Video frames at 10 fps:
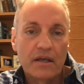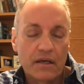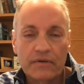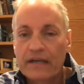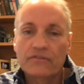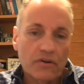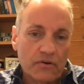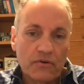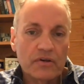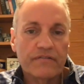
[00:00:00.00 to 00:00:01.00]
around the
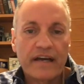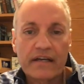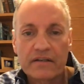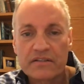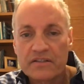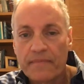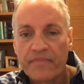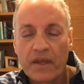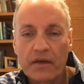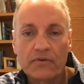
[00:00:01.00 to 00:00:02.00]
coronavirus,
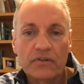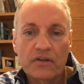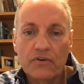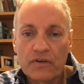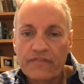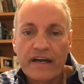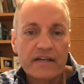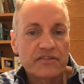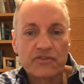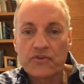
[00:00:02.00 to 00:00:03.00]

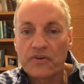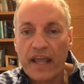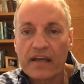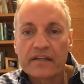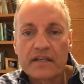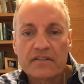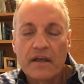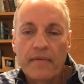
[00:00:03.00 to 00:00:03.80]
in certain areas.